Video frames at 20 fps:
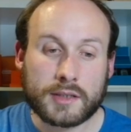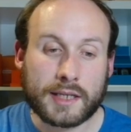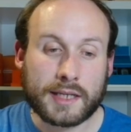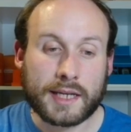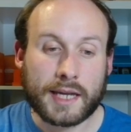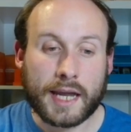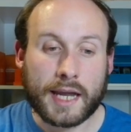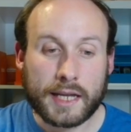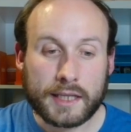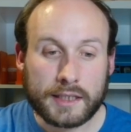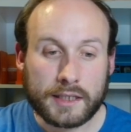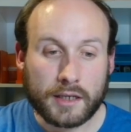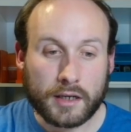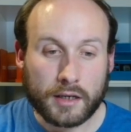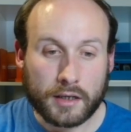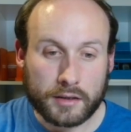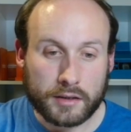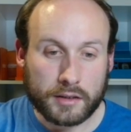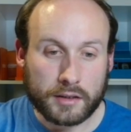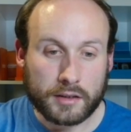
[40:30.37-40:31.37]
Take any
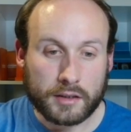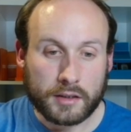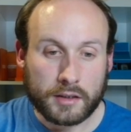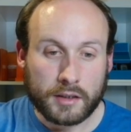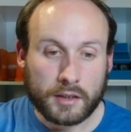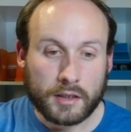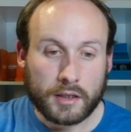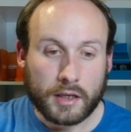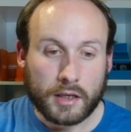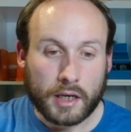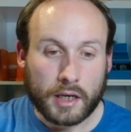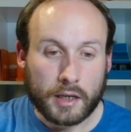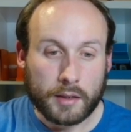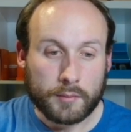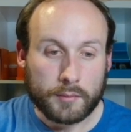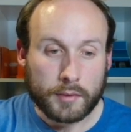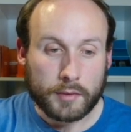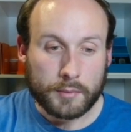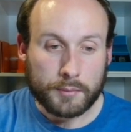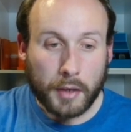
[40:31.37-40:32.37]
other
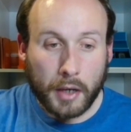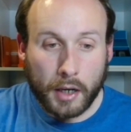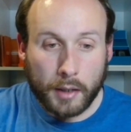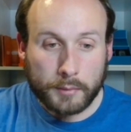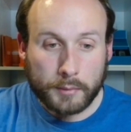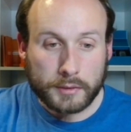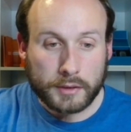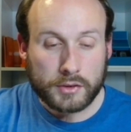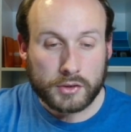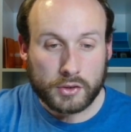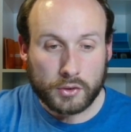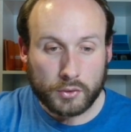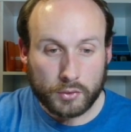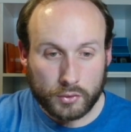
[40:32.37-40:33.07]
permanents